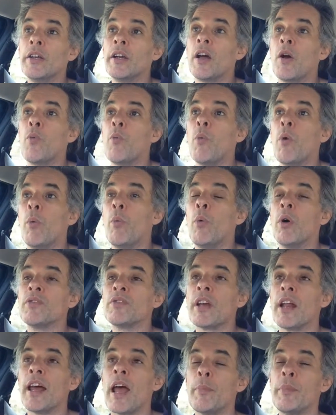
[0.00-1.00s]
you know,
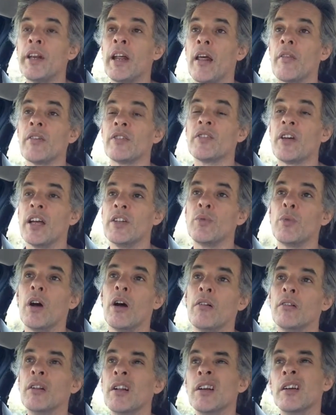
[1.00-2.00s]
what's going to happen in other states?
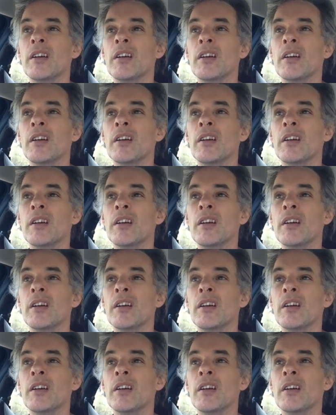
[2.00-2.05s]
Well,